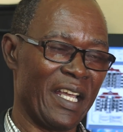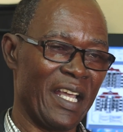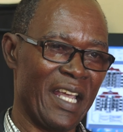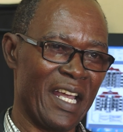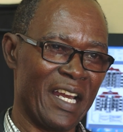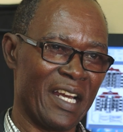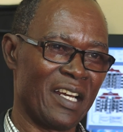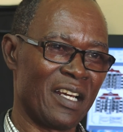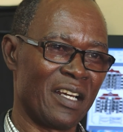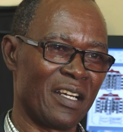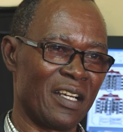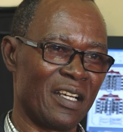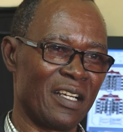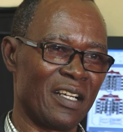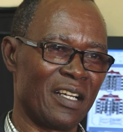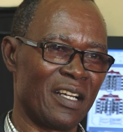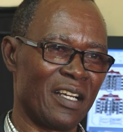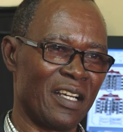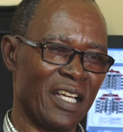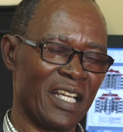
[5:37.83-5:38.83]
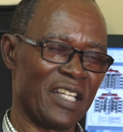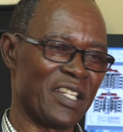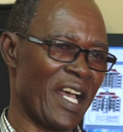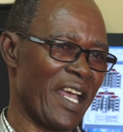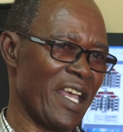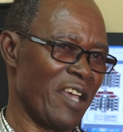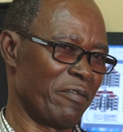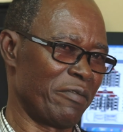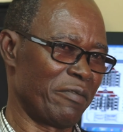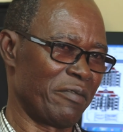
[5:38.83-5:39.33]

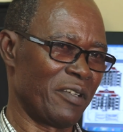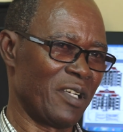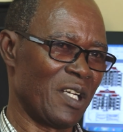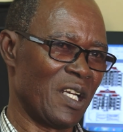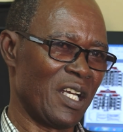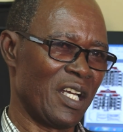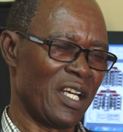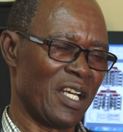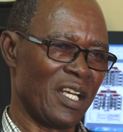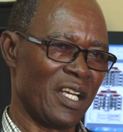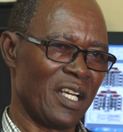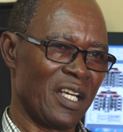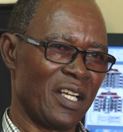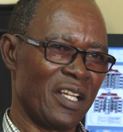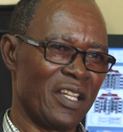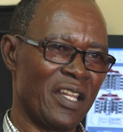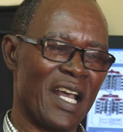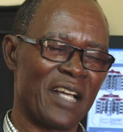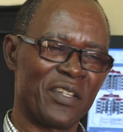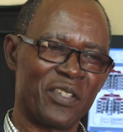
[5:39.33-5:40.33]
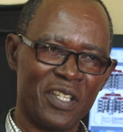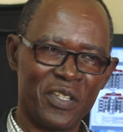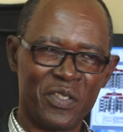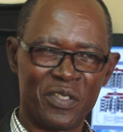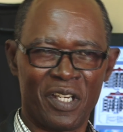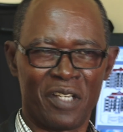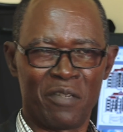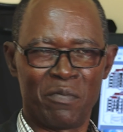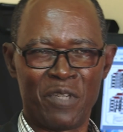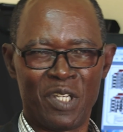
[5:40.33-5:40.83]
NHIF. They
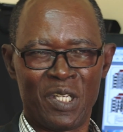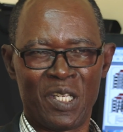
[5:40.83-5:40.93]
assisted me.